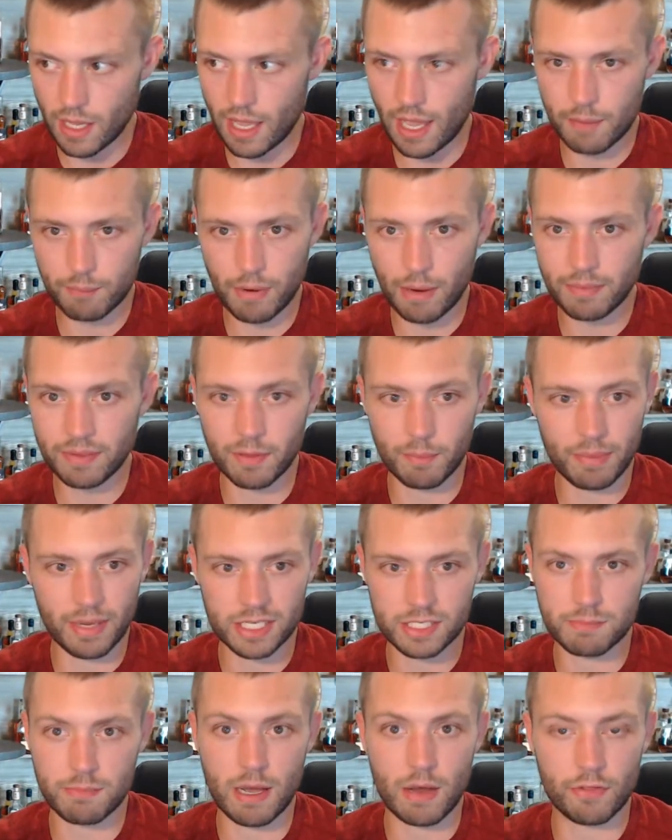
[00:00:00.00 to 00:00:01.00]
probably the
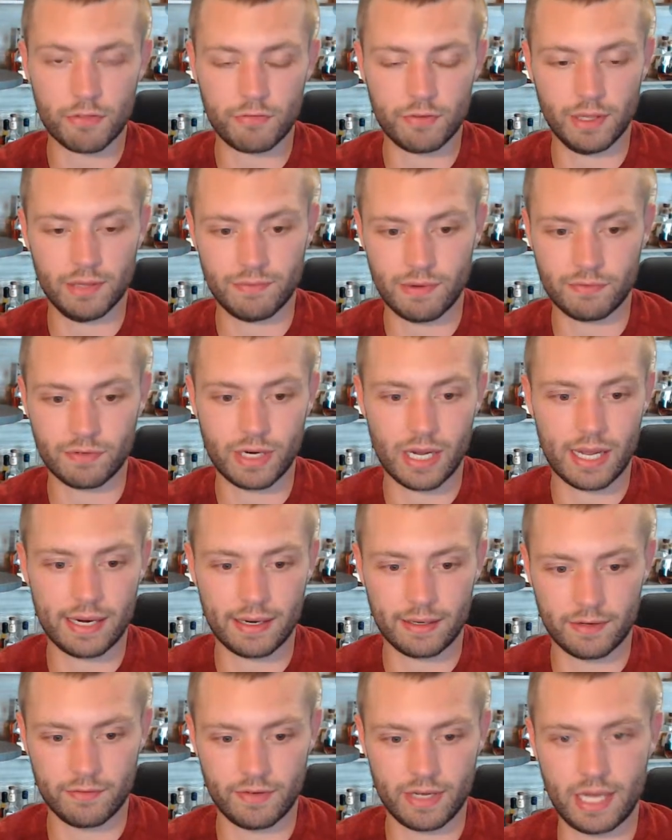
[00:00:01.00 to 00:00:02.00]
best mouthfeel I've ever had on
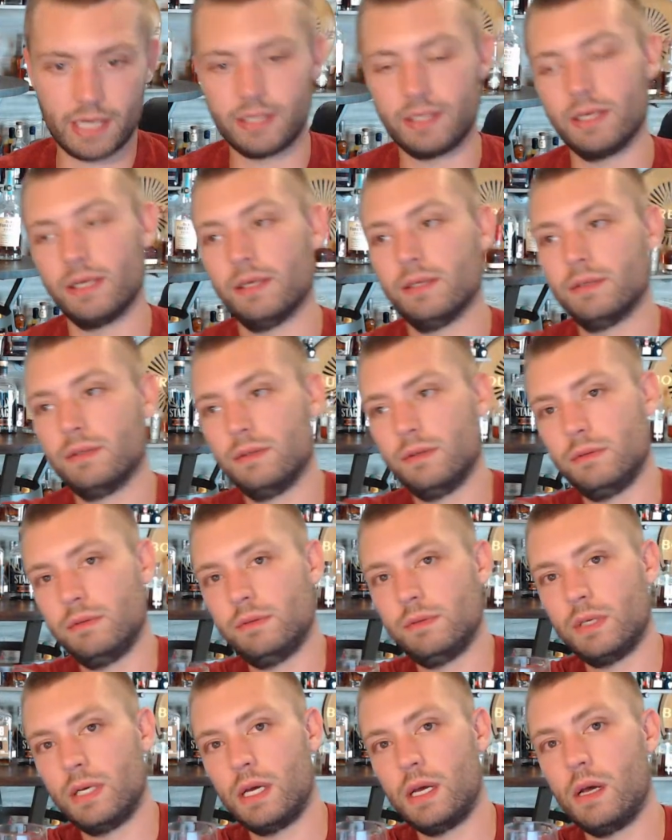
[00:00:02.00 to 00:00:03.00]
a vodka.
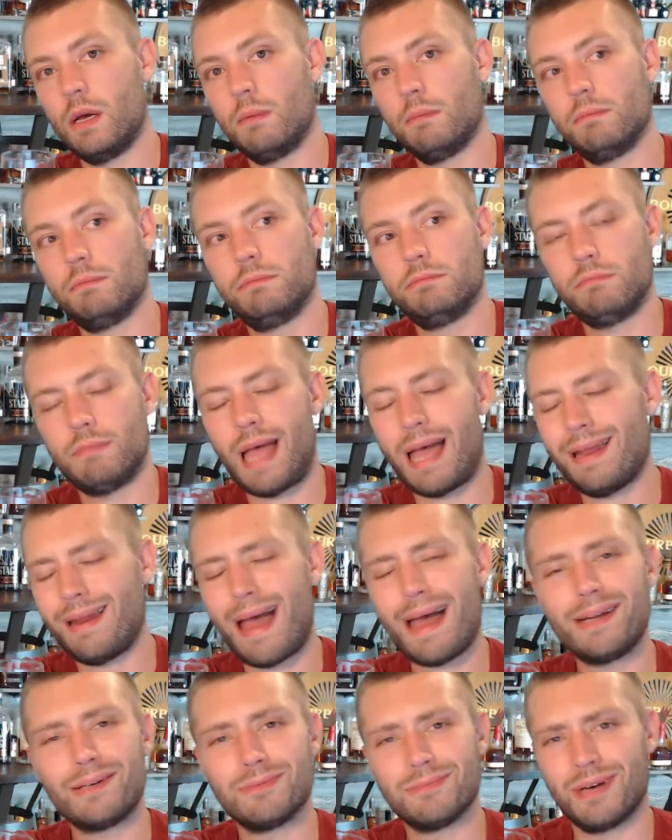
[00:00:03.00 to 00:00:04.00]
And I
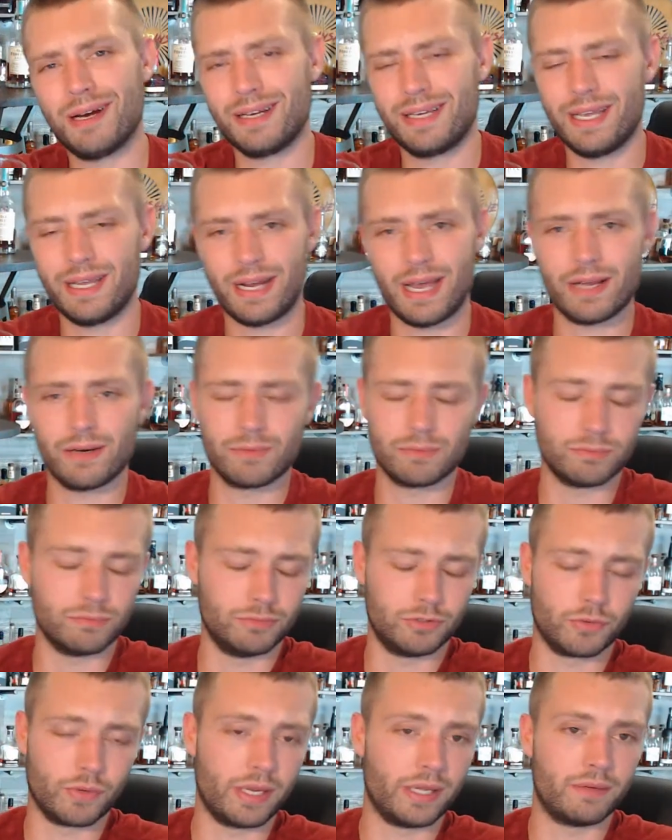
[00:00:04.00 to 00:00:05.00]
don't
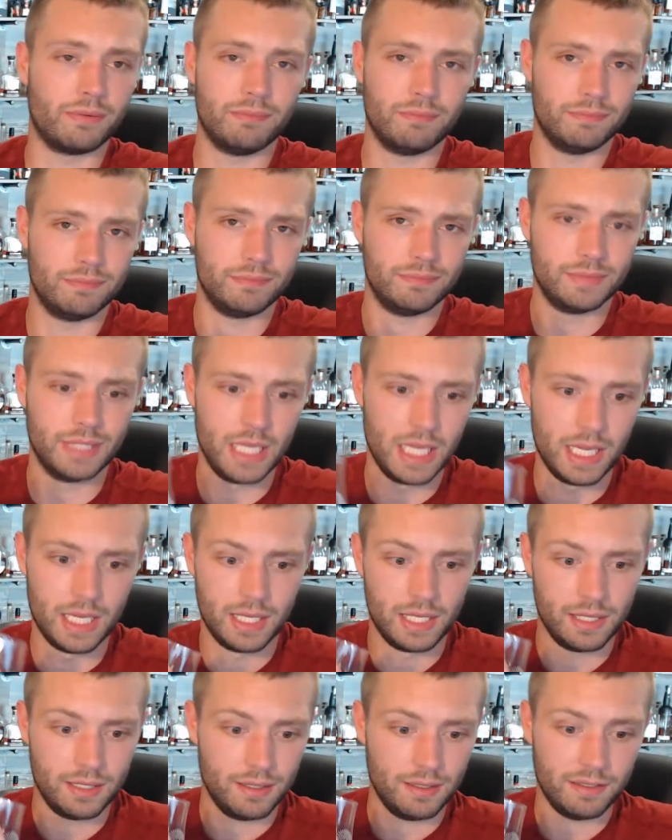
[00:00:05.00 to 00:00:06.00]
drink
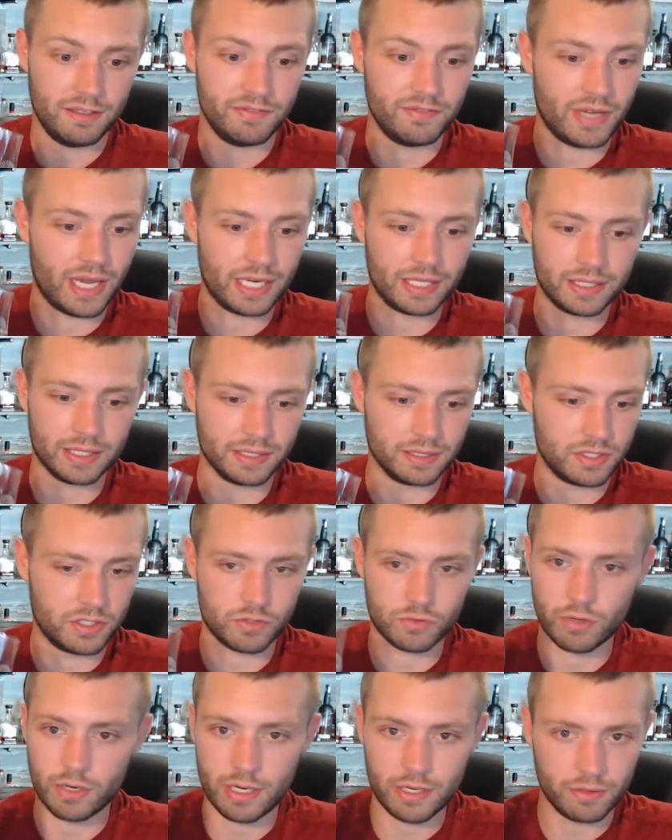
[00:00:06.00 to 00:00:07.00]
vodka
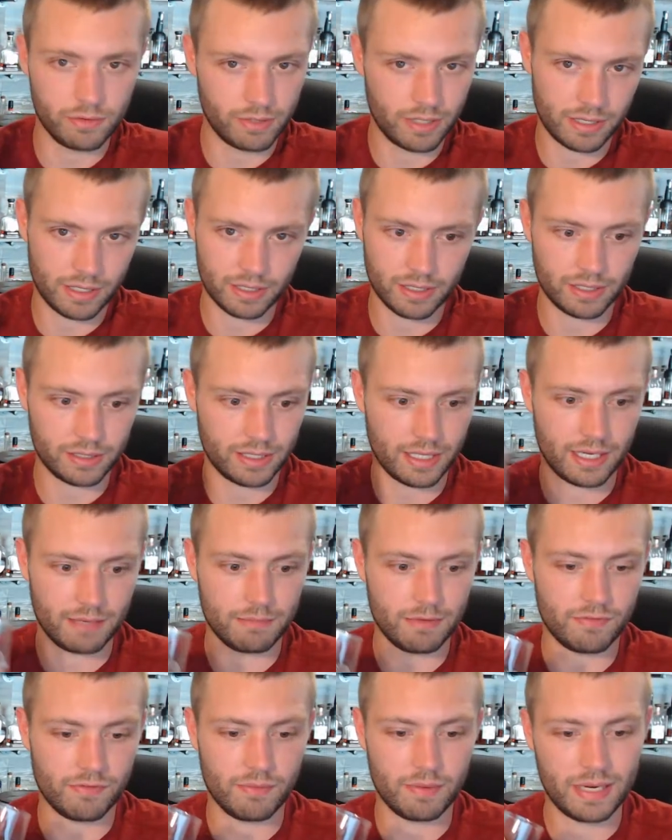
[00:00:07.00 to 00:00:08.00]
straight or anything like that. I mean,
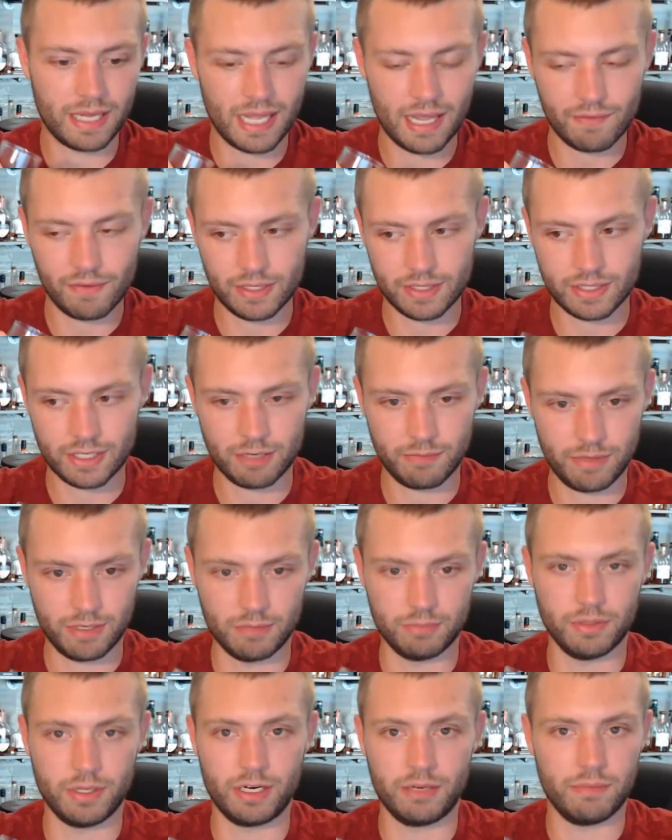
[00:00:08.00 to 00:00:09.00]
if I'm going to have it, it's going to be in a
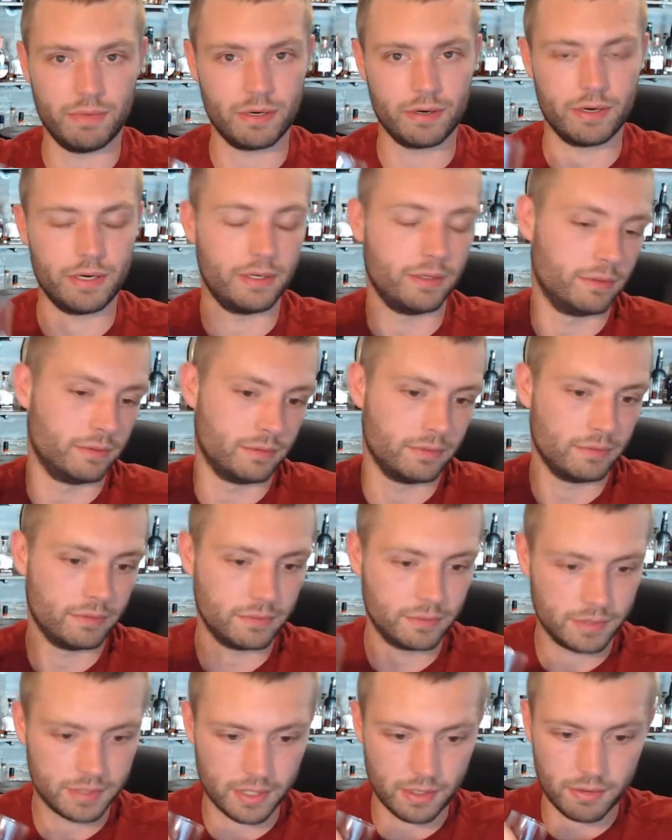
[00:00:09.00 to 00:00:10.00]
Bloody Mary.
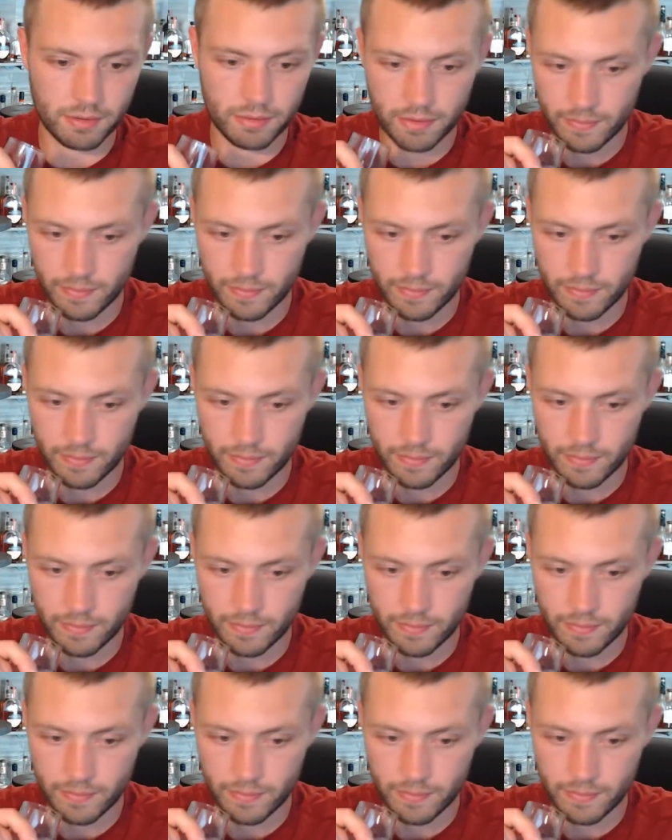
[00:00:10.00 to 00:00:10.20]
So,